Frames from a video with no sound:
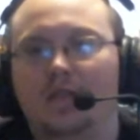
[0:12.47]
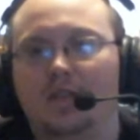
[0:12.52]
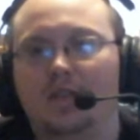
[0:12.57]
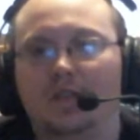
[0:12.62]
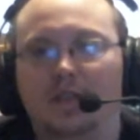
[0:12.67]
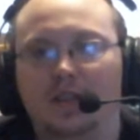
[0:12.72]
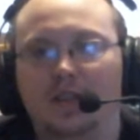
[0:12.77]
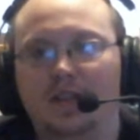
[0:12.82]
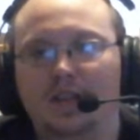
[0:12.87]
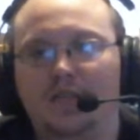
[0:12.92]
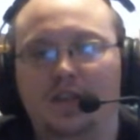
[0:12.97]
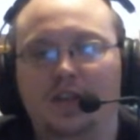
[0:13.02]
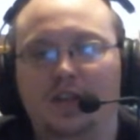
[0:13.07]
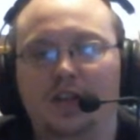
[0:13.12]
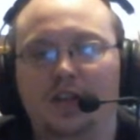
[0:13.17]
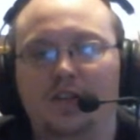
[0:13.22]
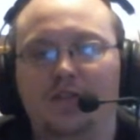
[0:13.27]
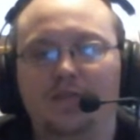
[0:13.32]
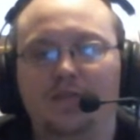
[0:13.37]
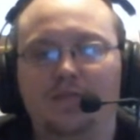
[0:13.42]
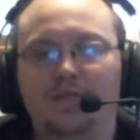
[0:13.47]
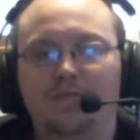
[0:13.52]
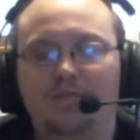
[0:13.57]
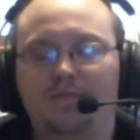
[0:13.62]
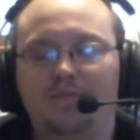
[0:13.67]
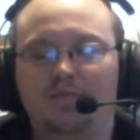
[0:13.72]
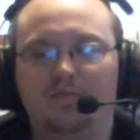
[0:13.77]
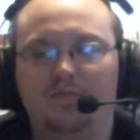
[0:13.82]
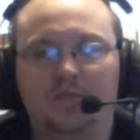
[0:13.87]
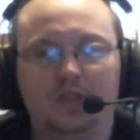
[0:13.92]
this video
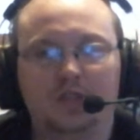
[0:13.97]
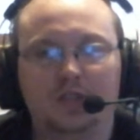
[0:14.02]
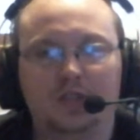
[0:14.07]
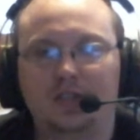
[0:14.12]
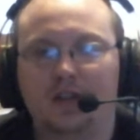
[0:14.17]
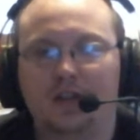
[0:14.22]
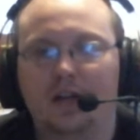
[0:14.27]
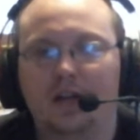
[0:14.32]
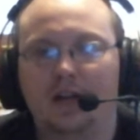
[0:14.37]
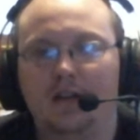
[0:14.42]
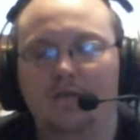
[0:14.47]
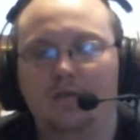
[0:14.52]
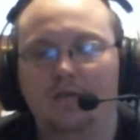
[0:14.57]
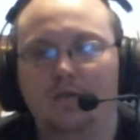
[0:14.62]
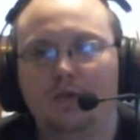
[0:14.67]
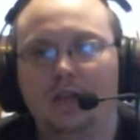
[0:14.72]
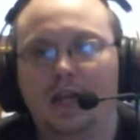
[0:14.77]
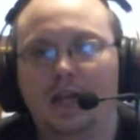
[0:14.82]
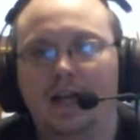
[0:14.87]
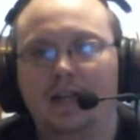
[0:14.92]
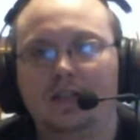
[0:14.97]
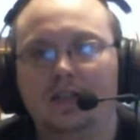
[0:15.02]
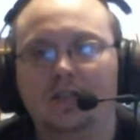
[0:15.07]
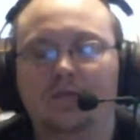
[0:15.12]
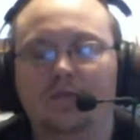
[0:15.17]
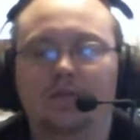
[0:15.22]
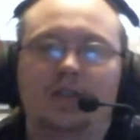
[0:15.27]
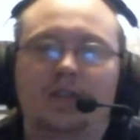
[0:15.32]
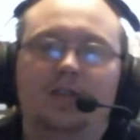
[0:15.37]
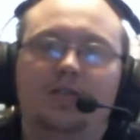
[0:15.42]
is just kind of a relaxed
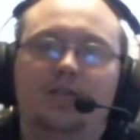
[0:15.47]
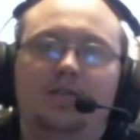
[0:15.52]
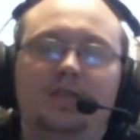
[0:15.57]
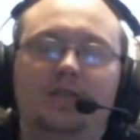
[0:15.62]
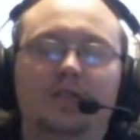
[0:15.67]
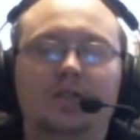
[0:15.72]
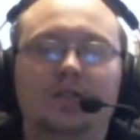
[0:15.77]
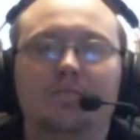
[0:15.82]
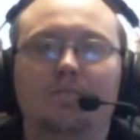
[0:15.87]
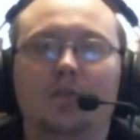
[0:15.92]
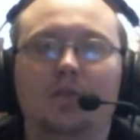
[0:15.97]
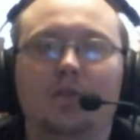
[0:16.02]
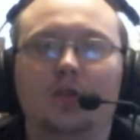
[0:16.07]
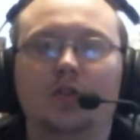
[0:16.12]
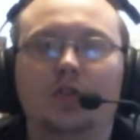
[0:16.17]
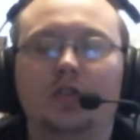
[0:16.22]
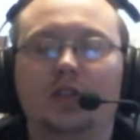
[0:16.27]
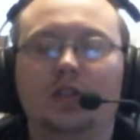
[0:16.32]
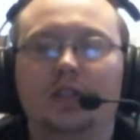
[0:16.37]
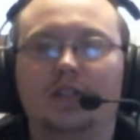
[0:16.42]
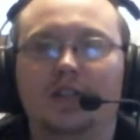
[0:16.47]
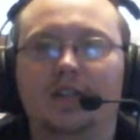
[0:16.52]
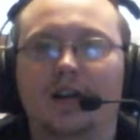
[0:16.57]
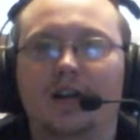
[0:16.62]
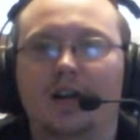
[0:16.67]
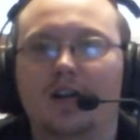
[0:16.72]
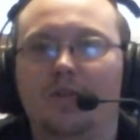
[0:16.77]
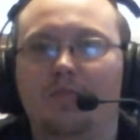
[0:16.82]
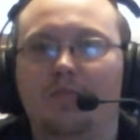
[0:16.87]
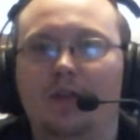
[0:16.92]
video. It's mostly to
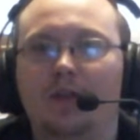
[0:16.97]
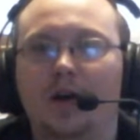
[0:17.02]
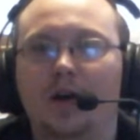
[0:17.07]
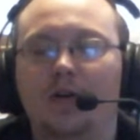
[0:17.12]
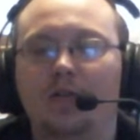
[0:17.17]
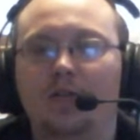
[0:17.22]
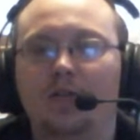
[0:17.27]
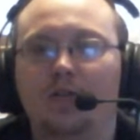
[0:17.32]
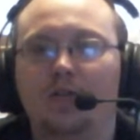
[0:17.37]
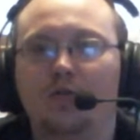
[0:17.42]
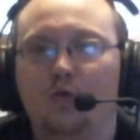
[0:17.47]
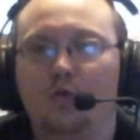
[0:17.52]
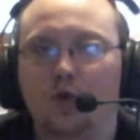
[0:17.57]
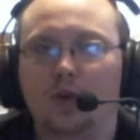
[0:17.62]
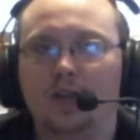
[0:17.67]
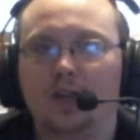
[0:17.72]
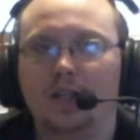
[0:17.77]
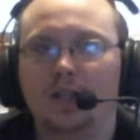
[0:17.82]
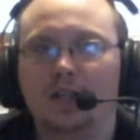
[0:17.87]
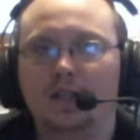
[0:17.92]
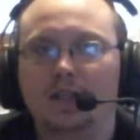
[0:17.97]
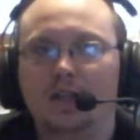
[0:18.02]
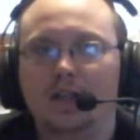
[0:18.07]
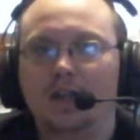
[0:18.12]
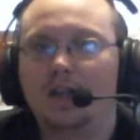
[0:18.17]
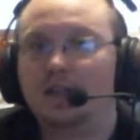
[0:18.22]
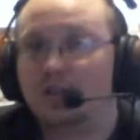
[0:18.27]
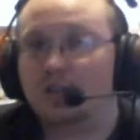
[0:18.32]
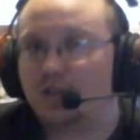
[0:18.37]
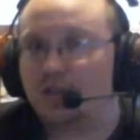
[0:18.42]
talk about the Quarry,
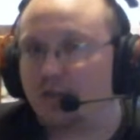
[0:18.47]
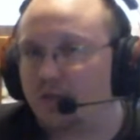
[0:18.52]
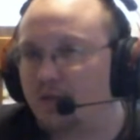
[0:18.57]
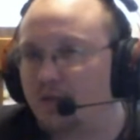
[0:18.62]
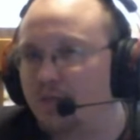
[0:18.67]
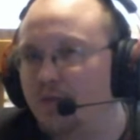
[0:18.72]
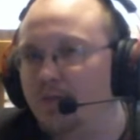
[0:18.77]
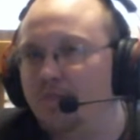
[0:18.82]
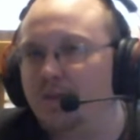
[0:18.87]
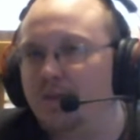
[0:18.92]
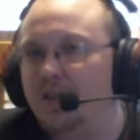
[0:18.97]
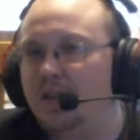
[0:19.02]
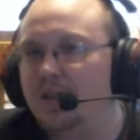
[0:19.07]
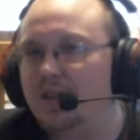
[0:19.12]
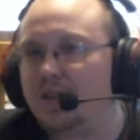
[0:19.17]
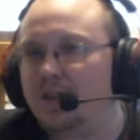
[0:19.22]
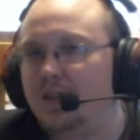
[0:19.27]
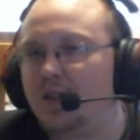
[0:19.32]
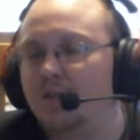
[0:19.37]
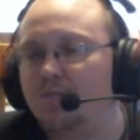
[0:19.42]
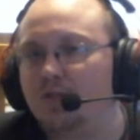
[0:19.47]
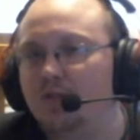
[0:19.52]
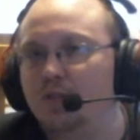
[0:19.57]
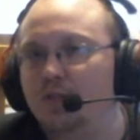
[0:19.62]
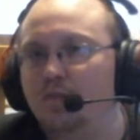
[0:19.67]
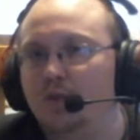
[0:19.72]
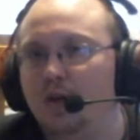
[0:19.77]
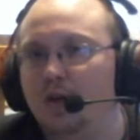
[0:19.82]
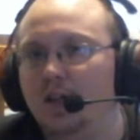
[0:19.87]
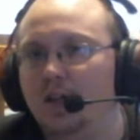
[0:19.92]
so there will be some
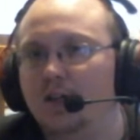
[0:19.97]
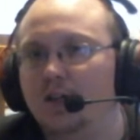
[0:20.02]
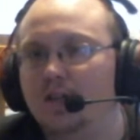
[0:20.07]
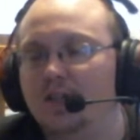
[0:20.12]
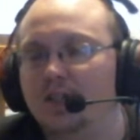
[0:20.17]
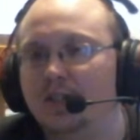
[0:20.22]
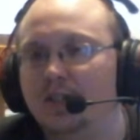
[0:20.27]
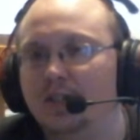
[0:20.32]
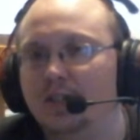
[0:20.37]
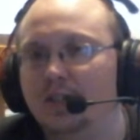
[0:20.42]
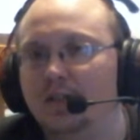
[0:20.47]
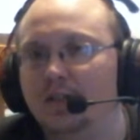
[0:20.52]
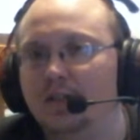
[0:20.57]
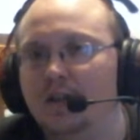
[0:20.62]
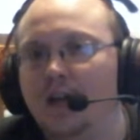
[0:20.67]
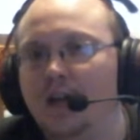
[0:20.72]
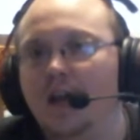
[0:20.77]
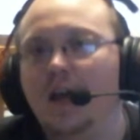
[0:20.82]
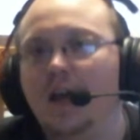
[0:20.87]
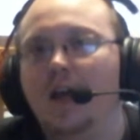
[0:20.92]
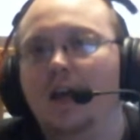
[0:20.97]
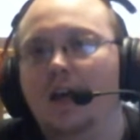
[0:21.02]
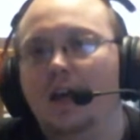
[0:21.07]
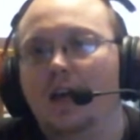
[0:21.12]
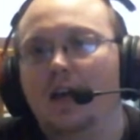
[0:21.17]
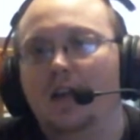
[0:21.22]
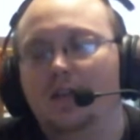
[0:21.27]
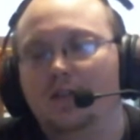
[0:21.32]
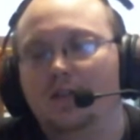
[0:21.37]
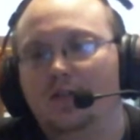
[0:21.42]
spoilers in here.
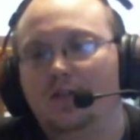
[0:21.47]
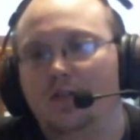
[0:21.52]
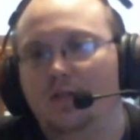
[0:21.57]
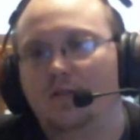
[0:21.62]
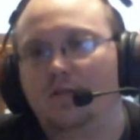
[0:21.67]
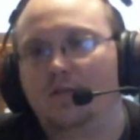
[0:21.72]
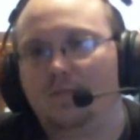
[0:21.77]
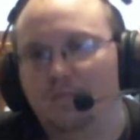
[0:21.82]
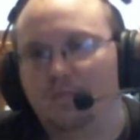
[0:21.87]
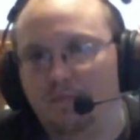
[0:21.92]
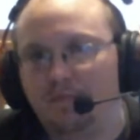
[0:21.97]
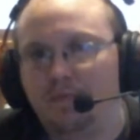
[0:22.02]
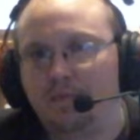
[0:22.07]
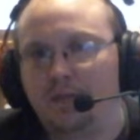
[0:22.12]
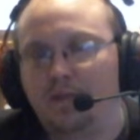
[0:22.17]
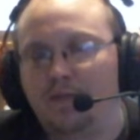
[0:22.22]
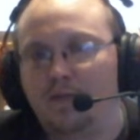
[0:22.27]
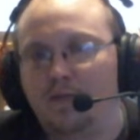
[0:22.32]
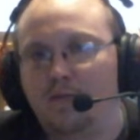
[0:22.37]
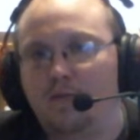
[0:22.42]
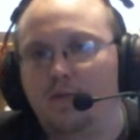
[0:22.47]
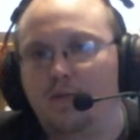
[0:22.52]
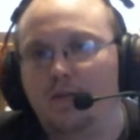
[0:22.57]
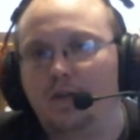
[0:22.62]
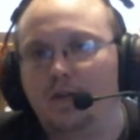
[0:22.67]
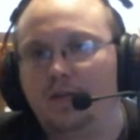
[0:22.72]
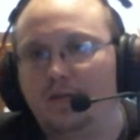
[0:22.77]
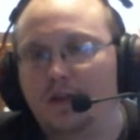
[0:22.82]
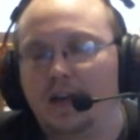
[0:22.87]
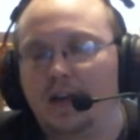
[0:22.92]
So be
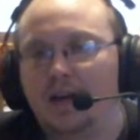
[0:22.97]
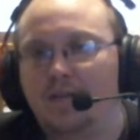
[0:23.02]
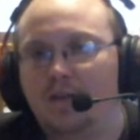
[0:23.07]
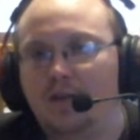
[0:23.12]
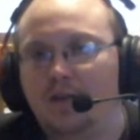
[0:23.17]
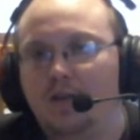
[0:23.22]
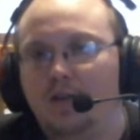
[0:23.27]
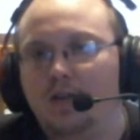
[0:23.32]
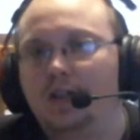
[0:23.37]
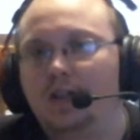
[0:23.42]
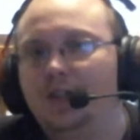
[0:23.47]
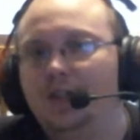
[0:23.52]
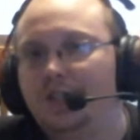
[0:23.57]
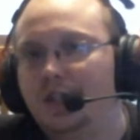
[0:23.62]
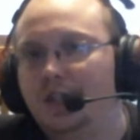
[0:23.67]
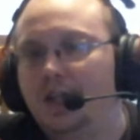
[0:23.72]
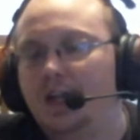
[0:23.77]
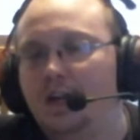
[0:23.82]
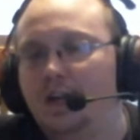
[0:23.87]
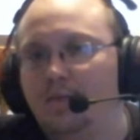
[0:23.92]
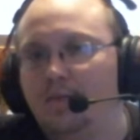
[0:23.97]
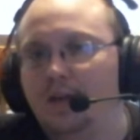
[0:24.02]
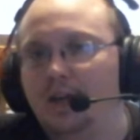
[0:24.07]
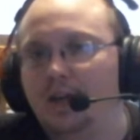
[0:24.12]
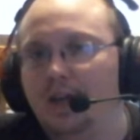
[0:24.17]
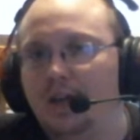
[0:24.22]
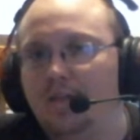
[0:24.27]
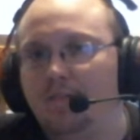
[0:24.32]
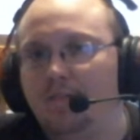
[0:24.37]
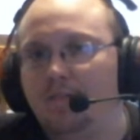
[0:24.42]
forewarned if you haven't already, check out my
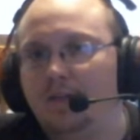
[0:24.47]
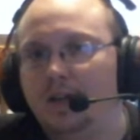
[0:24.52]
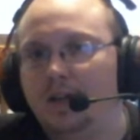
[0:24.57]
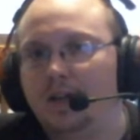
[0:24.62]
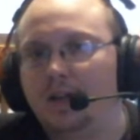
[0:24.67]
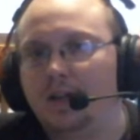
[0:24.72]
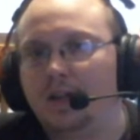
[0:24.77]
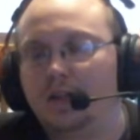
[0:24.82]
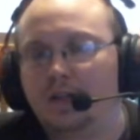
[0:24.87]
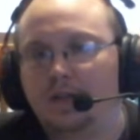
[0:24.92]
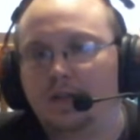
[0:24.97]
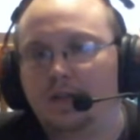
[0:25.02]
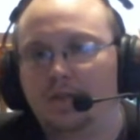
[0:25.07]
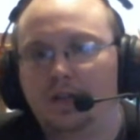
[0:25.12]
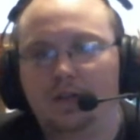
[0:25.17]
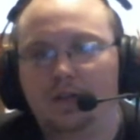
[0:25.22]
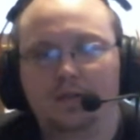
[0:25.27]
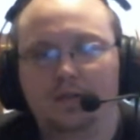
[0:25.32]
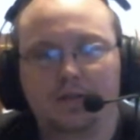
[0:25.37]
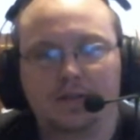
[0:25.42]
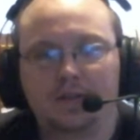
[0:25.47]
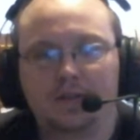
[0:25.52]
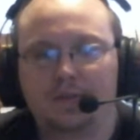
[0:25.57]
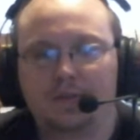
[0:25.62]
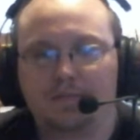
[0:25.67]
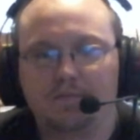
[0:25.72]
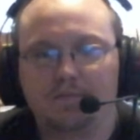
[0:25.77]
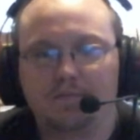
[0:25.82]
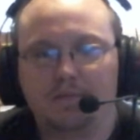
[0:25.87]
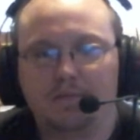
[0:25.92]
gameplay in the video. It's
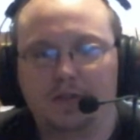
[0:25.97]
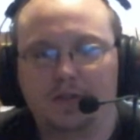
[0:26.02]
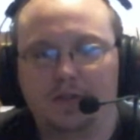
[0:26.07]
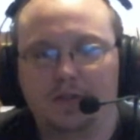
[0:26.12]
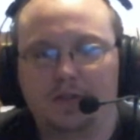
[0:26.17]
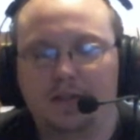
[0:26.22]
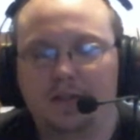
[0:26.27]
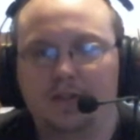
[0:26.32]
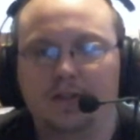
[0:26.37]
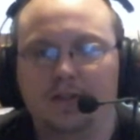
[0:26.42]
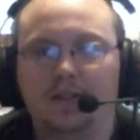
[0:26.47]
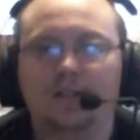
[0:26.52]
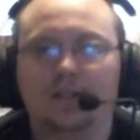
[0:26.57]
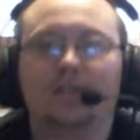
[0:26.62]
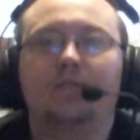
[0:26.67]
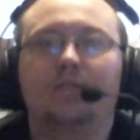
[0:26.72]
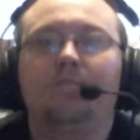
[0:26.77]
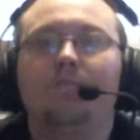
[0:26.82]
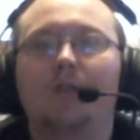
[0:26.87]
either here or here.